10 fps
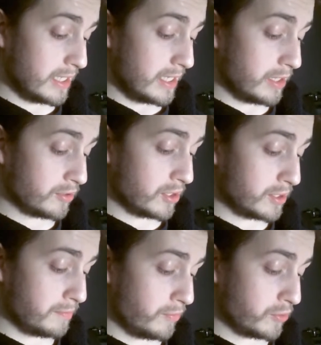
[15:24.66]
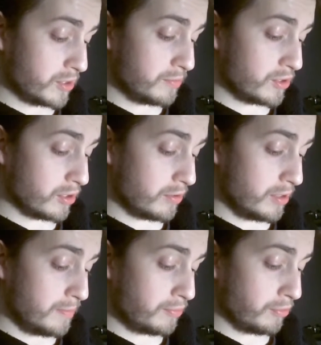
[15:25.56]
He also has Roast Him
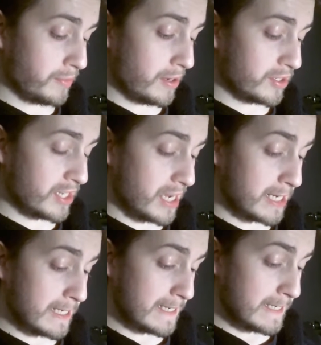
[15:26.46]
Slowly, Brutal Power Attack.